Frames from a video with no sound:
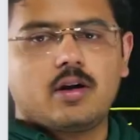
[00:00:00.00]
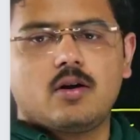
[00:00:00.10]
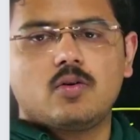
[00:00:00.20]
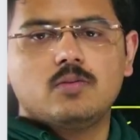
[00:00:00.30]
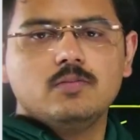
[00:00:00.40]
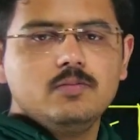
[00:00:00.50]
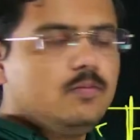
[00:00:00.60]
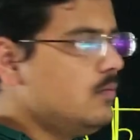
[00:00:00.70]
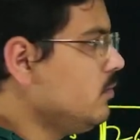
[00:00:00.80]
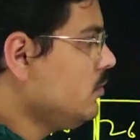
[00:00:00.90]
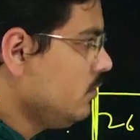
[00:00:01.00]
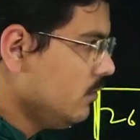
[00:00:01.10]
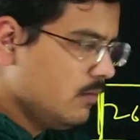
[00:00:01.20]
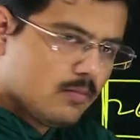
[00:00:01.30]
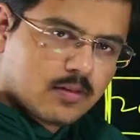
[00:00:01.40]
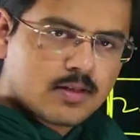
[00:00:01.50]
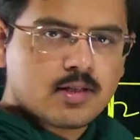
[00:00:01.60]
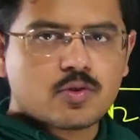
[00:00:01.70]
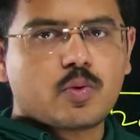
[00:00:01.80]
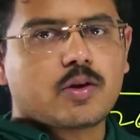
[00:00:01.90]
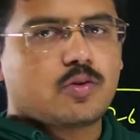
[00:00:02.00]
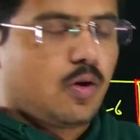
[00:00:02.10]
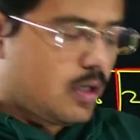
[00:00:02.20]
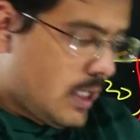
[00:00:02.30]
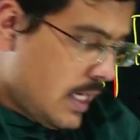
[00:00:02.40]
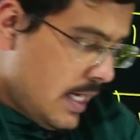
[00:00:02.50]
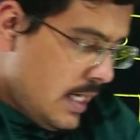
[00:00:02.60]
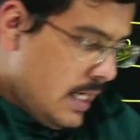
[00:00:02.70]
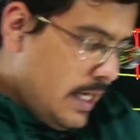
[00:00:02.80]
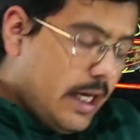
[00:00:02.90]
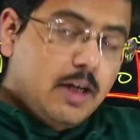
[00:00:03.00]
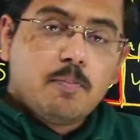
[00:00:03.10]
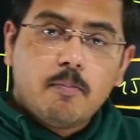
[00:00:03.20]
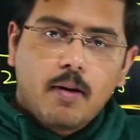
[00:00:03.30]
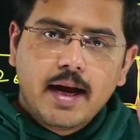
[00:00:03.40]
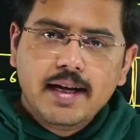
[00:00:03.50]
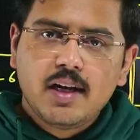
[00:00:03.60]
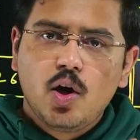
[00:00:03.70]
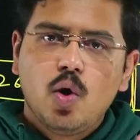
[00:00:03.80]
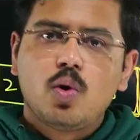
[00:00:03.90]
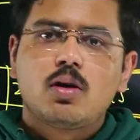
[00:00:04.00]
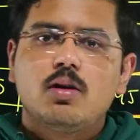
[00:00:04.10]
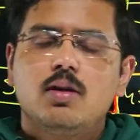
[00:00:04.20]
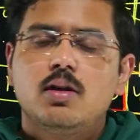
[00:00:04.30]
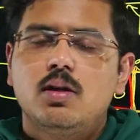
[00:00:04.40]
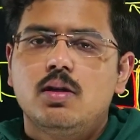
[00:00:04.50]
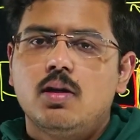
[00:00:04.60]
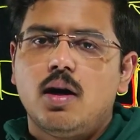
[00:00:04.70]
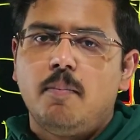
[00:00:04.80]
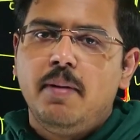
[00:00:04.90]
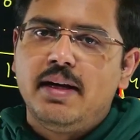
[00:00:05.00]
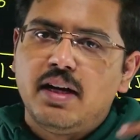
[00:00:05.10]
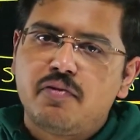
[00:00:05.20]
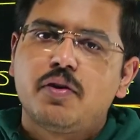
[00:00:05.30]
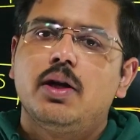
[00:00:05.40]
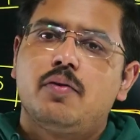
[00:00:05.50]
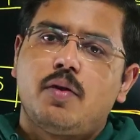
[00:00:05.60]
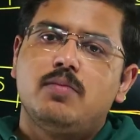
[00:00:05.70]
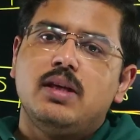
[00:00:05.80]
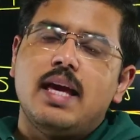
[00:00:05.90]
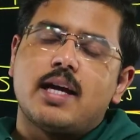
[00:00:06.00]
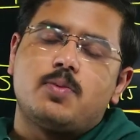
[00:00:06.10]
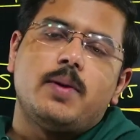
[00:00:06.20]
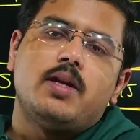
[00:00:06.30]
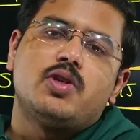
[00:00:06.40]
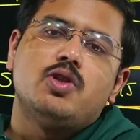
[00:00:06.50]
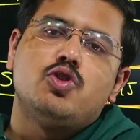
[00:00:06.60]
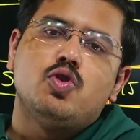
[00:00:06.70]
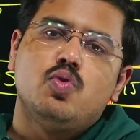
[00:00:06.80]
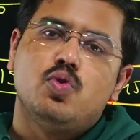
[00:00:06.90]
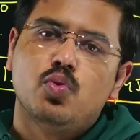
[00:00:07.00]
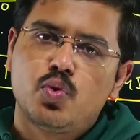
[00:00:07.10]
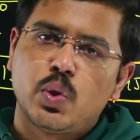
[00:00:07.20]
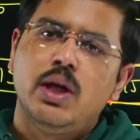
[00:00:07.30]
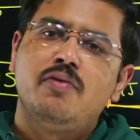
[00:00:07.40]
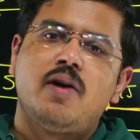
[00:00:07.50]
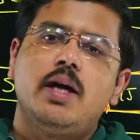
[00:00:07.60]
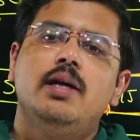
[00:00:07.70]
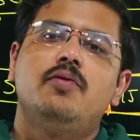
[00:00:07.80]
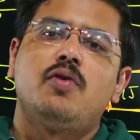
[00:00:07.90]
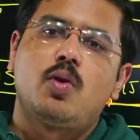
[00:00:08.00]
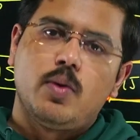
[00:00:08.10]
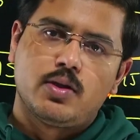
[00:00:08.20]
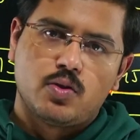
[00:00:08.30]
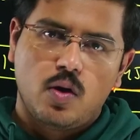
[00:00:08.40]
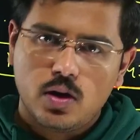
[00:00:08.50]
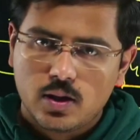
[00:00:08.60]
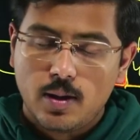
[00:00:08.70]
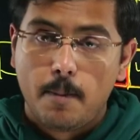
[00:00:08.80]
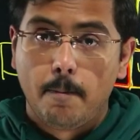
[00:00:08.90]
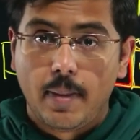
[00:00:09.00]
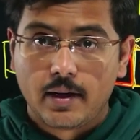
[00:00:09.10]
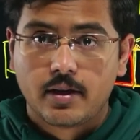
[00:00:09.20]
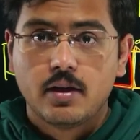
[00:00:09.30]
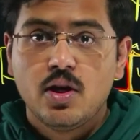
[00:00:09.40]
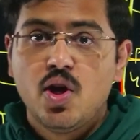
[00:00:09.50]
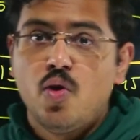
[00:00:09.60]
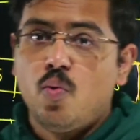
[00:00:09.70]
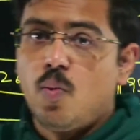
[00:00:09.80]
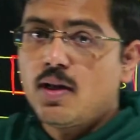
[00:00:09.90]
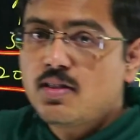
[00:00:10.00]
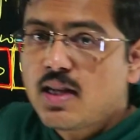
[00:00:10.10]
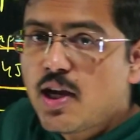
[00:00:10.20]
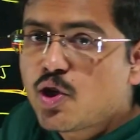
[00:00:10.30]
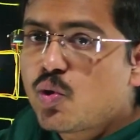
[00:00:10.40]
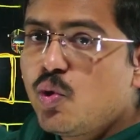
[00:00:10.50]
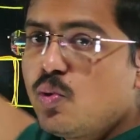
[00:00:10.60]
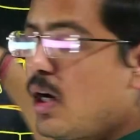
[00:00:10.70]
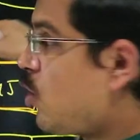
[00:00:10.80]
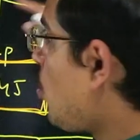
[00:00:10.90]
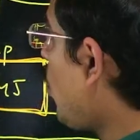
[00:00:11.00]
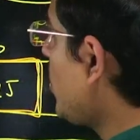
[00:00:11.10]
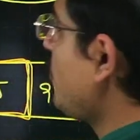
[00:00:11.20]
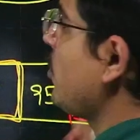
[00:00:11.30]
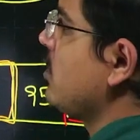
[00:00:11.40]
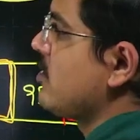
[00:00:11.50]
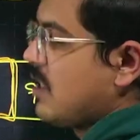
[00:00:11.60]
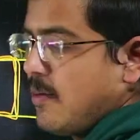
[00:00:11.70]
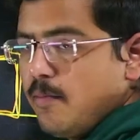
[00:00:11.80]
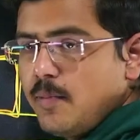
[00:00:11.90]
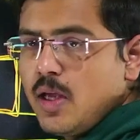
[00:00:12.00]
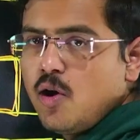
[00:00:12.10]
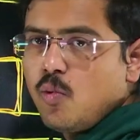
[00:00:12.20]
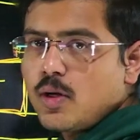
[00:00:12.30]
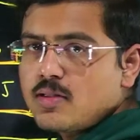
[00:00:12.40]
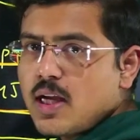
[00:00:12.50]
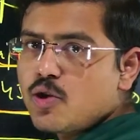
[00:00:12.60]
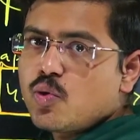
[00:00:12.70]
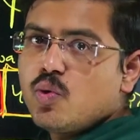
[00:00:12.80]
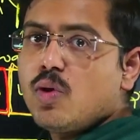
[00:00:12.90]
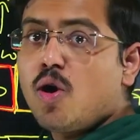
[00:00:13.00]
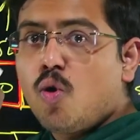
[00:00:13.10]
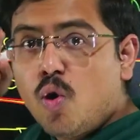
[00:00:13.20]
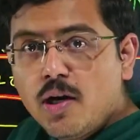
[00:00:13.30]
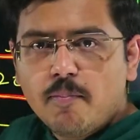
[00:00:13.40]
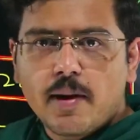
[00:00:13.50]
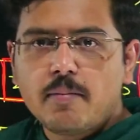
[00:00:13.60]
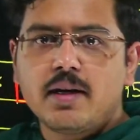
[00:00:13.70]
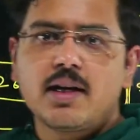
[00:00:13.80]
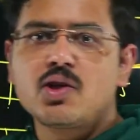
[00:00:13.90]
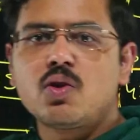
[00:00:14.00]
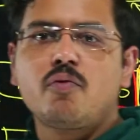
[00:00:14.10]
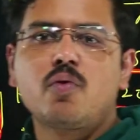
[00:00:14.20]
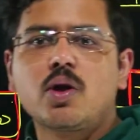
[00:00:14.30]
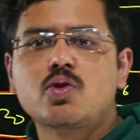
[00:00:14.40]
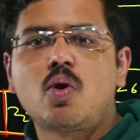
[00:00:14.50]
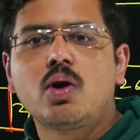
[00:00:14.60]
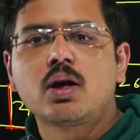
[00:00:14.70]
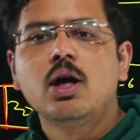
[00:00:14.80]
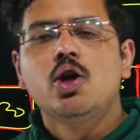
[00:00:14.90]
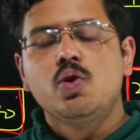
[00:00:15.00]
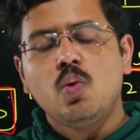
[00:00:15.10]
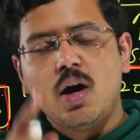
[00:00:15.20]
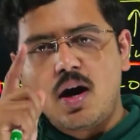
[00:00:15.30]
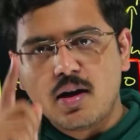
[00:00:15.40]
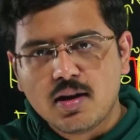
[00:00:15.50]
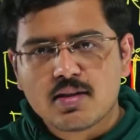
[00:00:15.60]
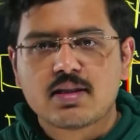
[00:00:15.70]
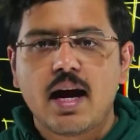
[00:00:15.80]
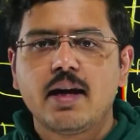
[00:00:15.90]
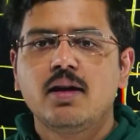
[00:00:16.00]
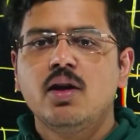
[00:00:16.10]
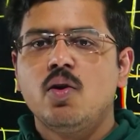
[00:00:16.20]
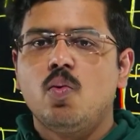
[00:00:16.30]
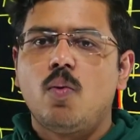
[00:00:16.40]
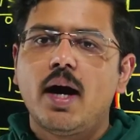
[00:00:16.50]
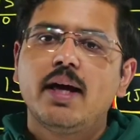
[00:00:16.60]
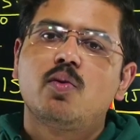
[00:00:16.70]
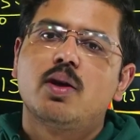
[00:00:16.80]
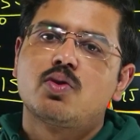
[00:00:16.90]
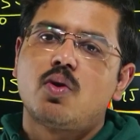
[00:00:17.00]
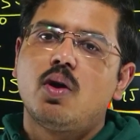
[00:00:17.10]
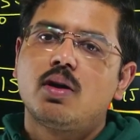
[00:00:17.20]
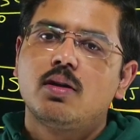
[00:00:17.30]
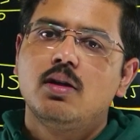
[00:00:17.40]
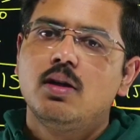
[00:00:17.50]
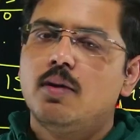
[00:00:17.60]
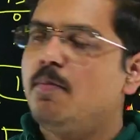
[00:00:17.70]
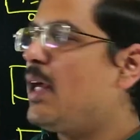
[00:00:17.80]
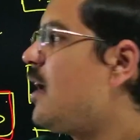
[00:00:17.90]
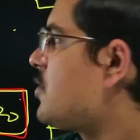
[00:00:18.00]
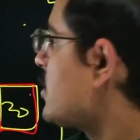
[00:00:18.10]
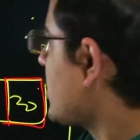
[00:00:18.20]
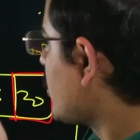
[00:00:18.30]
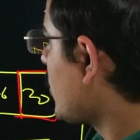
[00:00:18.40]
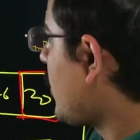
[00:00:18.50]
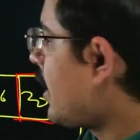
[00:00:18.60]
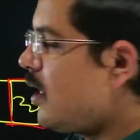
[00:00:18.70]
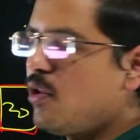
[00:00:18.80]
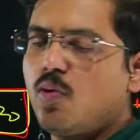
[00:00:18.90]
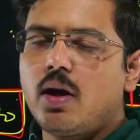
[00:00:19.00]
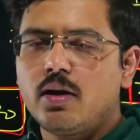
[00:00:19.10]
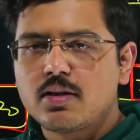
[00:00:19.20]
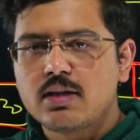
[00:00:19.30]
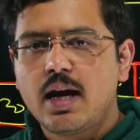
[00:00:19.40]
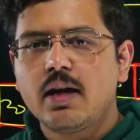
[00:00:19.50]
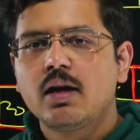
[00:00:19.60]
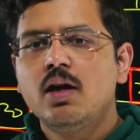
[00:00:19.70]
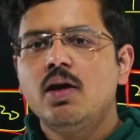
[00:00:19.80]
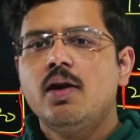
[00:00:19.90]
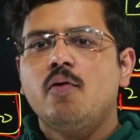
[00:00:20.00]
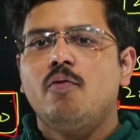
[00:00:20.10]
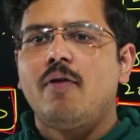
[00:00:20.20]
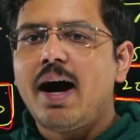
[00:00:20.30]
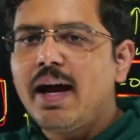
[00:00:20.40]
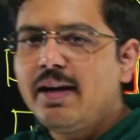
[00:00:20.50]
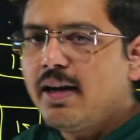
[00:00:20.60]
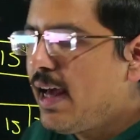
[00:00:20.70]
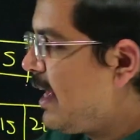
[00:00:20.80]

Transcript: now. This is quick sort. It might look a bit different from the explanations you usually find for quick sort, but once I show you the code for the same, once I show you the code implementation of quick sort, you'll understand why quick sort behaves in such a manner. You'll understand why did I